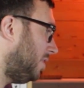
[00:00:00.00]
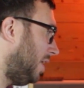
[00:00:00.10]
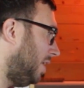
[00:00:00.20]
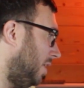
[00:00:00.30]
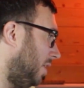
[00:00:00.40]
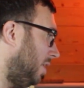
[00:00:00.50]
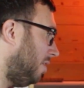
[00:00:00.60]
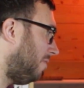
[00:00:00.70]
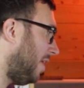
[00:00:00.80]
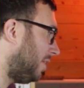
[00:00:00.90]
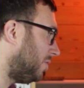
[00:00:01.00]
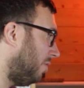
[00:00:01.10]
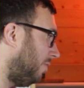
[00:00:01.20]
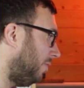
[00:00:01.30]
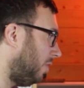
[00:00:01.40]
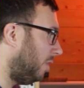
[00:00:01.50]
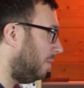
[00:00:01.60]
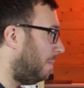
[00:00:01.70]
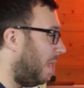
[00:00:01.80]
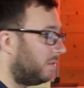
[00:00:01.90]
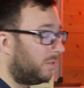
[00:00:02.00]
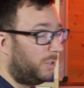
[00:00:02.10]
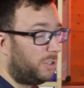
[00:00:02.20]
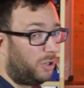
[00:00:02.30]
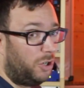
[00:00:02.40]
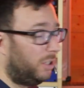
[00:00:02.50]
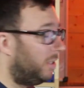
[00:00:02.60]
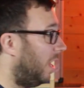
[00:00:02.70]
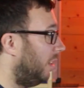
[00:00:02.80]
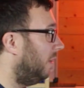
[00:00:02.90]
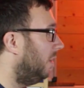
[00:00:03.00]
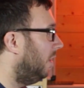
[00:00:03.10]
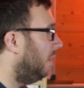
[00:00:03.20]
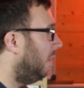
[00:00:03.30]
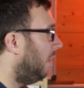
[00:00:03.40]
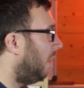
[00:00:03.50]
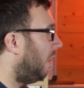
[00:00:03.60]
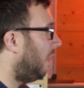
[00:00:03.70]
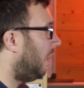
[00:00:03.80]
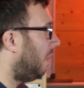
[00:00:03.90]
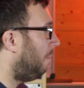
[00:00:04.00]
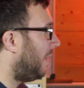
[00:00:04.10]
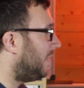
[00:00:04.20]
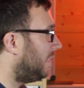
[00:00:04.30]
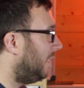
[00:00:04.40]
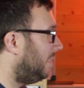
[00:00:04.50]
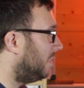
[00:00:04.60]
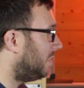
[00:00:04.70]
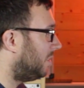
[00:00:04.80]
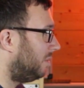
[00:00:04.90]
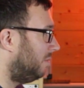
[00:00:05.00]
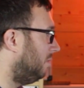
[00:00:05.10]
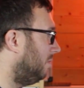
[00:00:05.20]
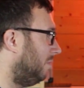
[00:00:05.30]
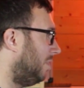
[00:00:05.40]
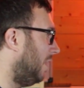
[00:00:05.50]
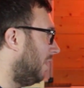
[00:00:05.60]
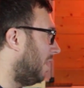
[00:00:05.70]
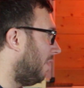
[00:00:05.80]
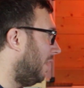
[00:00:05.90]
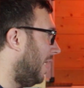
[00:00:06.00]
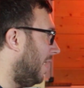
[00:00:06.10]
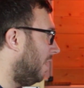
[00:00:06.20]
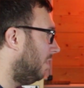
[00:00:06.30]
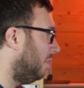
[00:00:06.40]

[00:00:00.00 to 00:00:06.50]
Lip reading: sending the effects off on a bus, which I could have done, I basically just did another layer